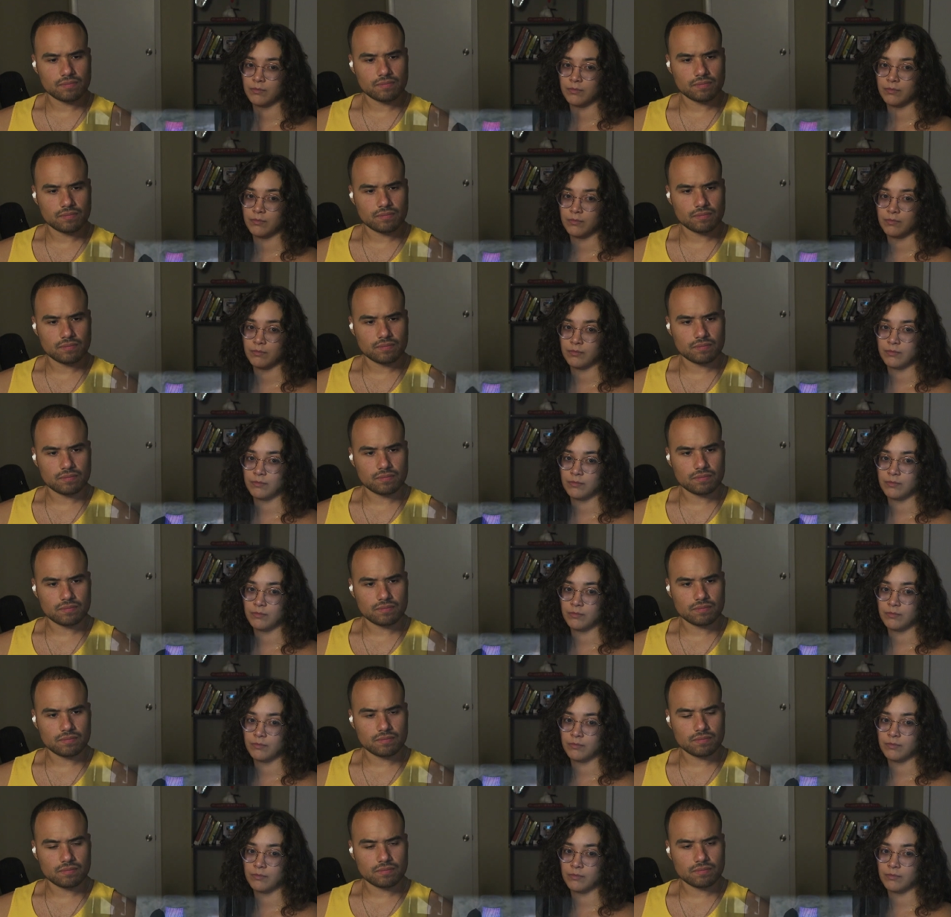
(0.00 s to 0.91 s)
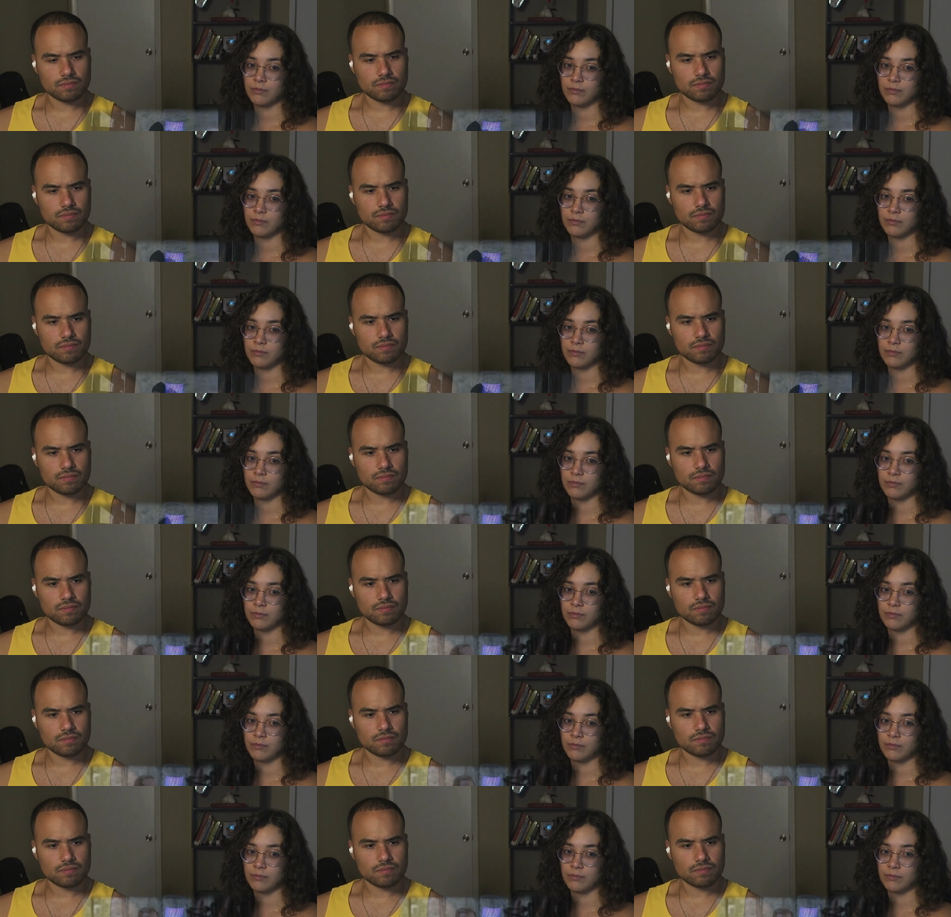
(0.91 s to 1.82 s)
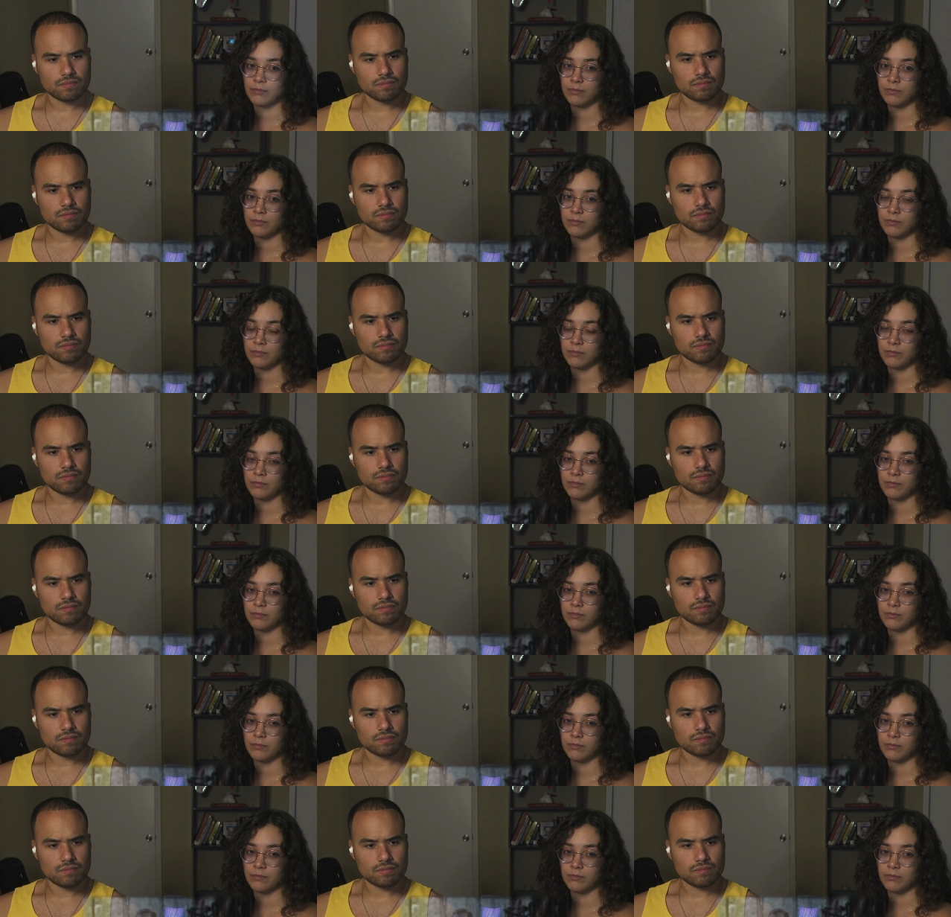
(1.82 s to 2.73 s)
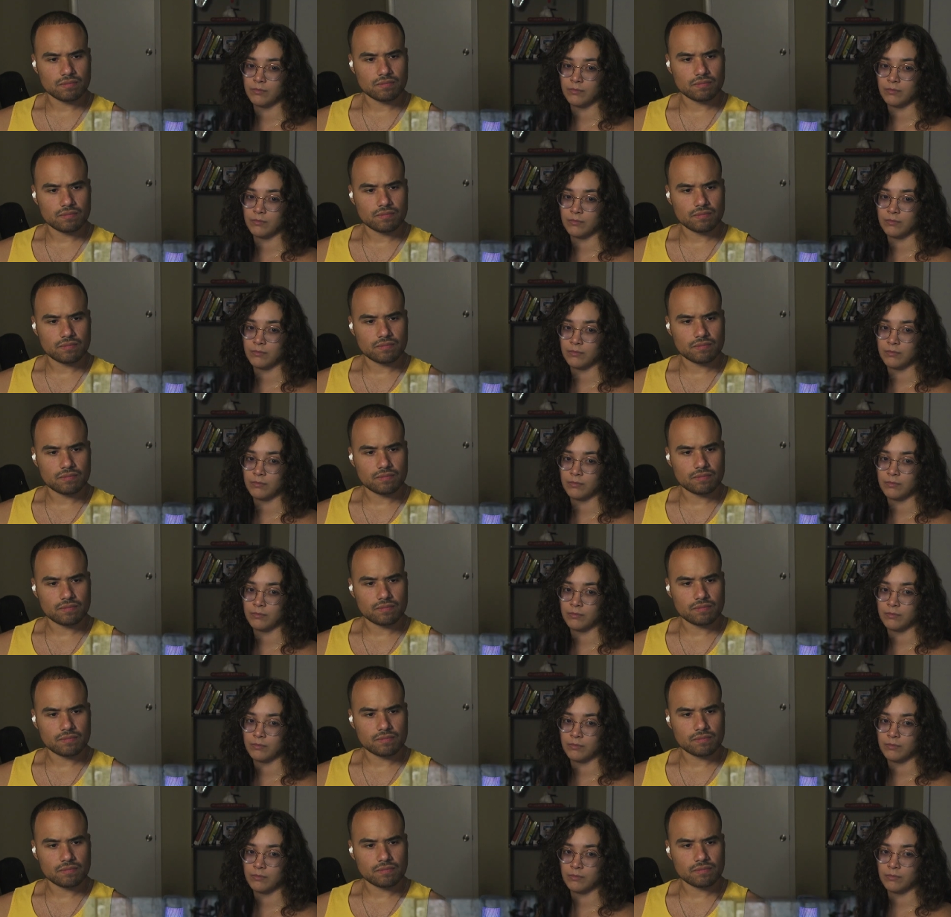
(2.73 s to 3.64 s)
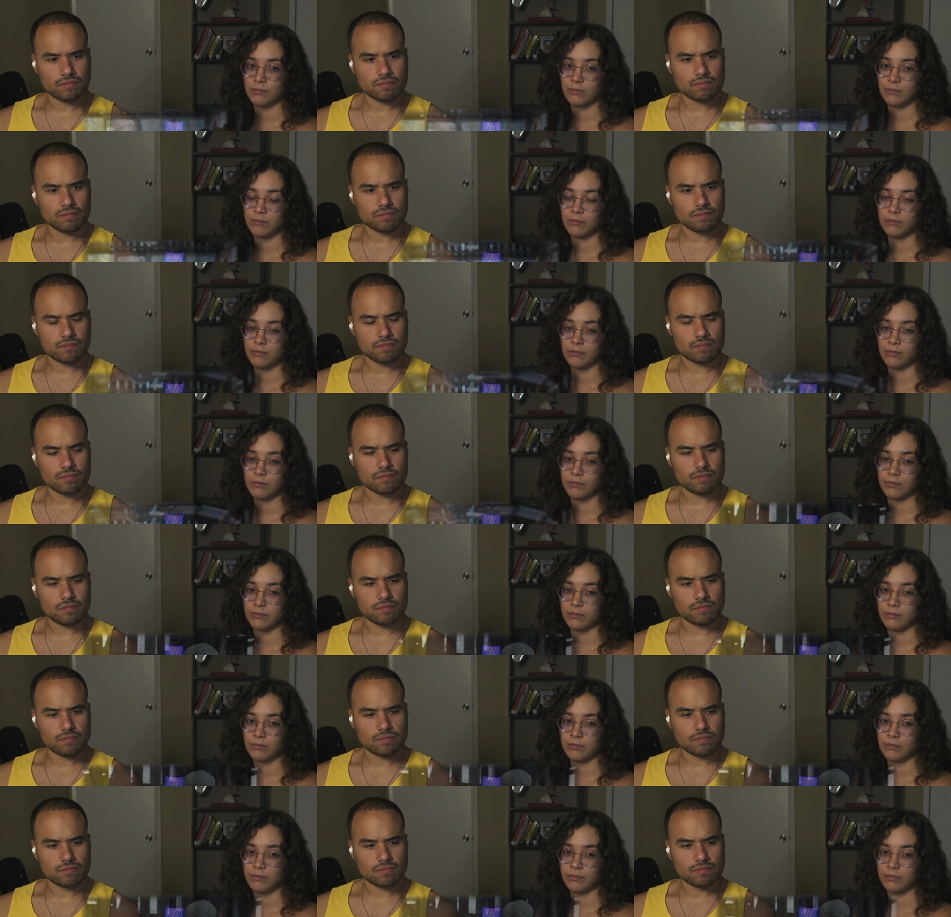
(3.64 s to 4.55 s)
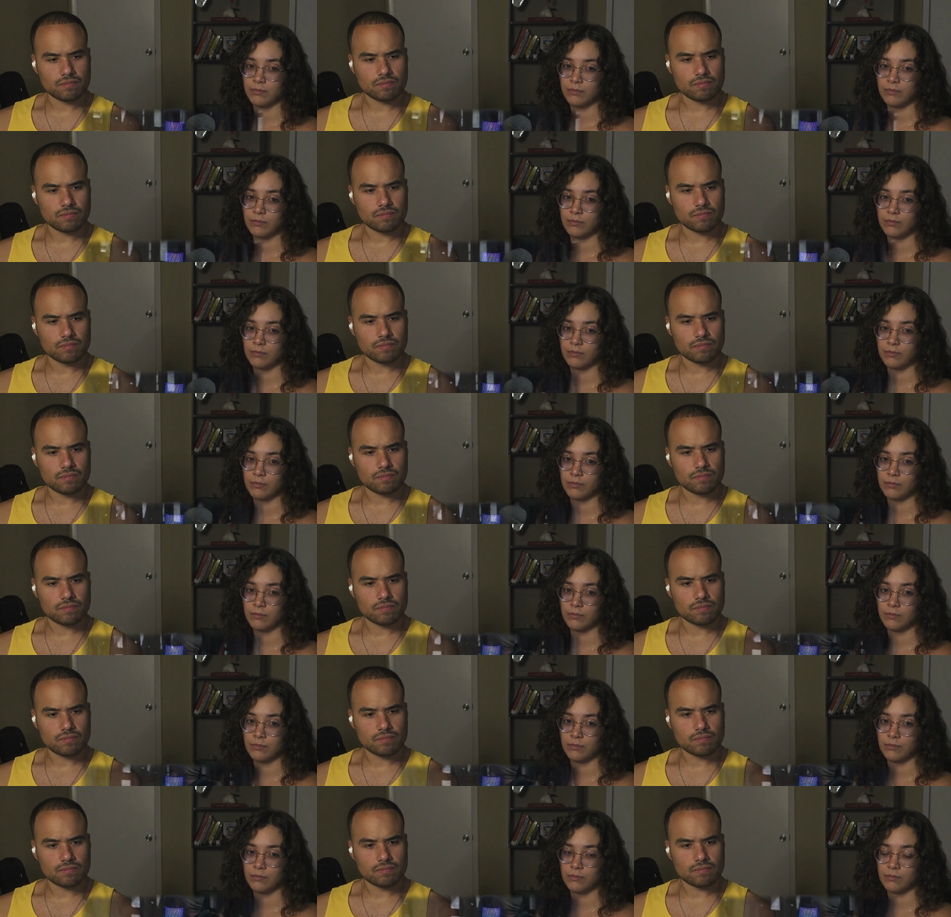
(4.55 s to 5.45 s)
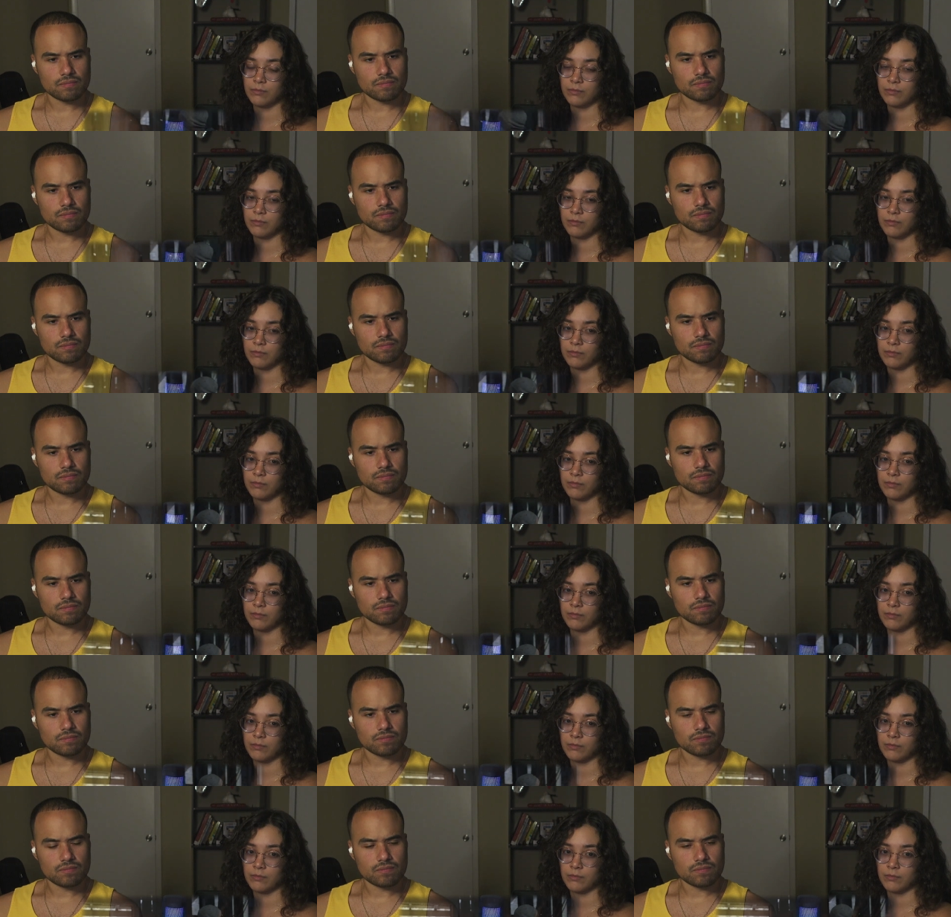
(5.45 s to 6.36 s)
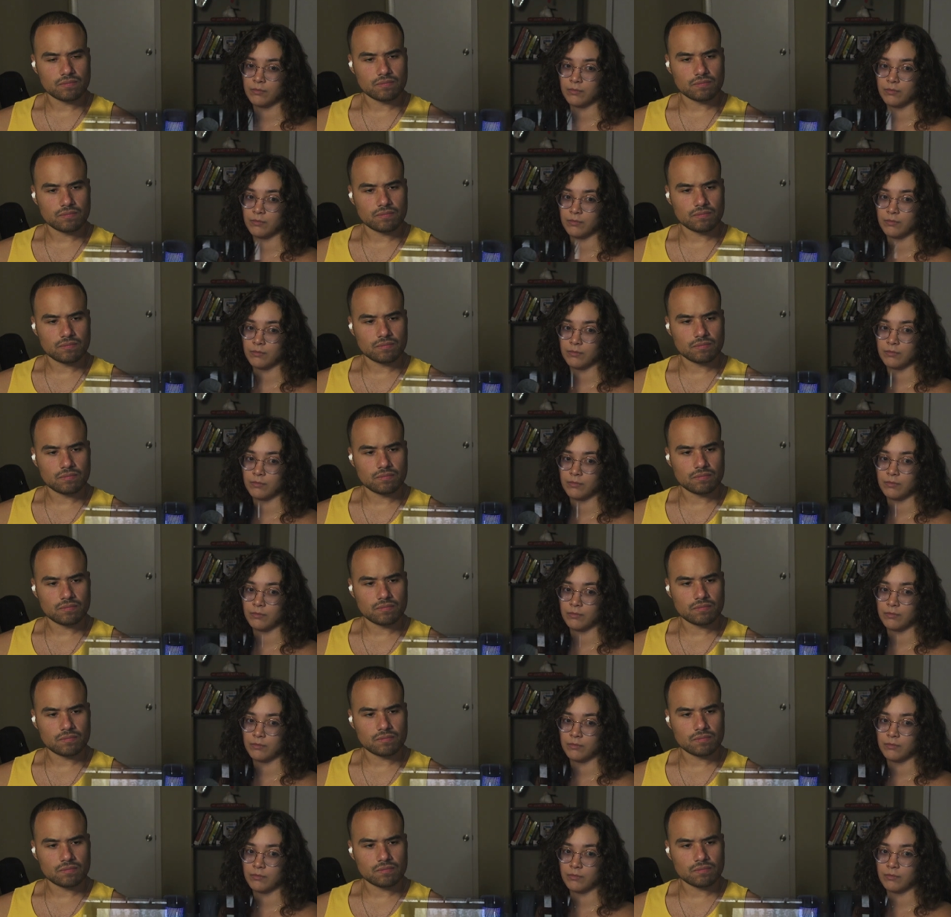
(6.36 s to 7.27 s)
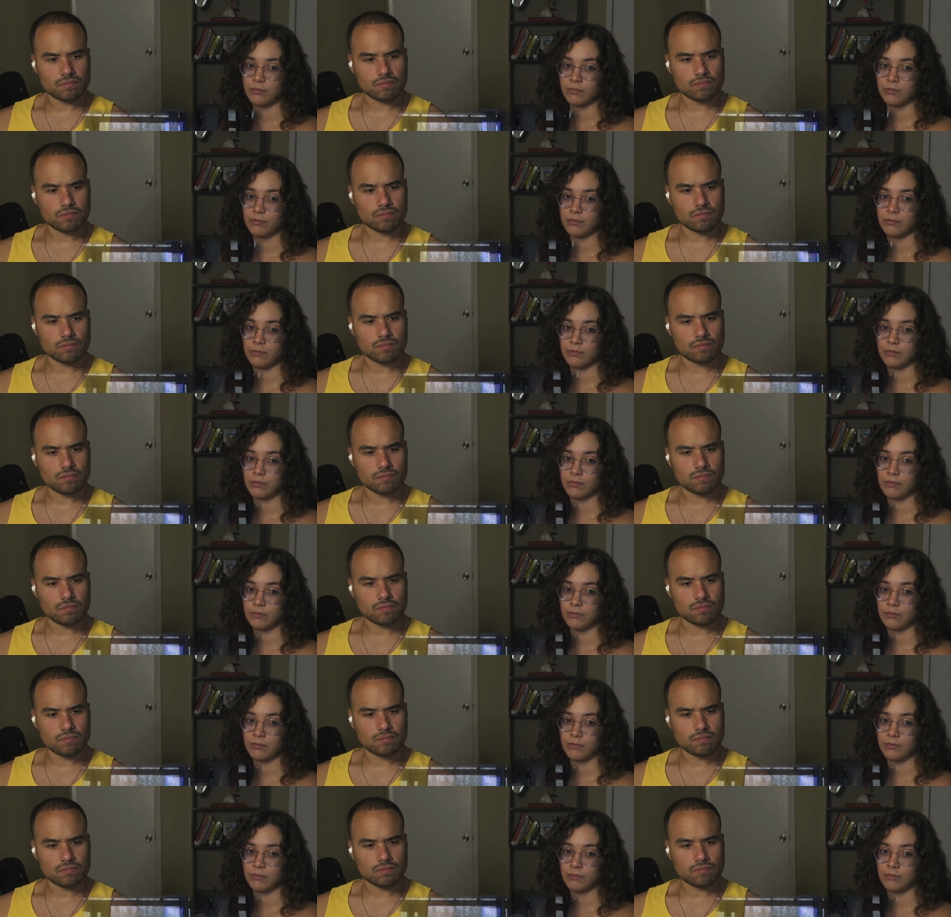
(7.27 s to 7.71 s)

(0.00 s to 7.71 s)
No one is speaking in this clip.